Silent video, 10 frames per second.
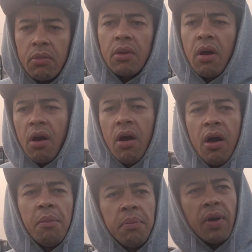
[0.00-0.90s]

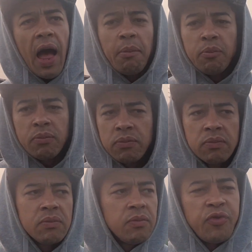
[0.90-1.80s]
I'm
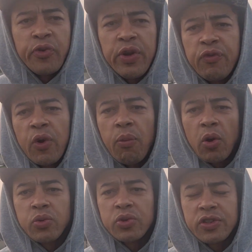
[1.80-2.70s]
free from all
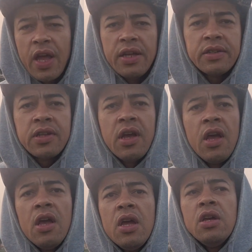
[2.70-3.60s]
those things.
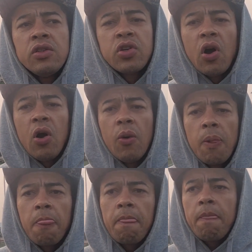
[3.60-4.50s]
So
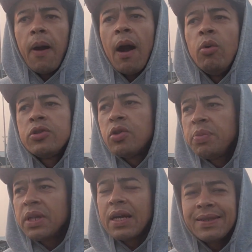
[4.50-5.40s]
I want to be
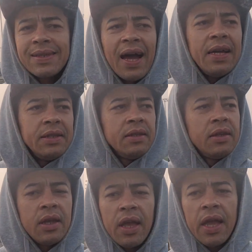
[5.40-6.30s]
like the light,
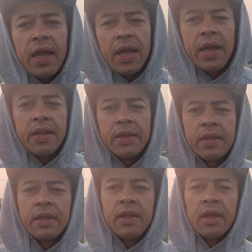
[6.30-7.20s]
and
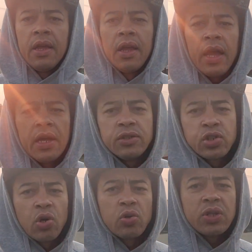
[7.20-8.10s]

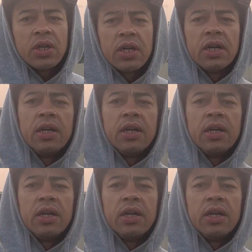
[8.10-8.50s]
show the